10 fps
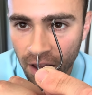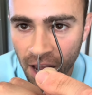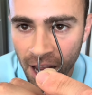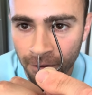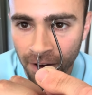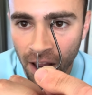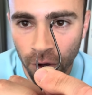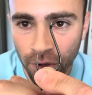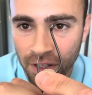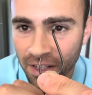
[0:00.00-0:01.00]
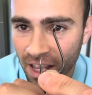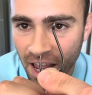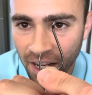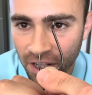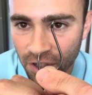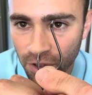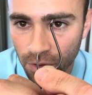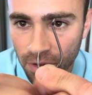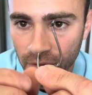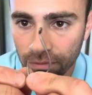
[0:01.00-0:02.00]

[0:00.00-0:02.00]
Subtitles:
I have not noticed any issues.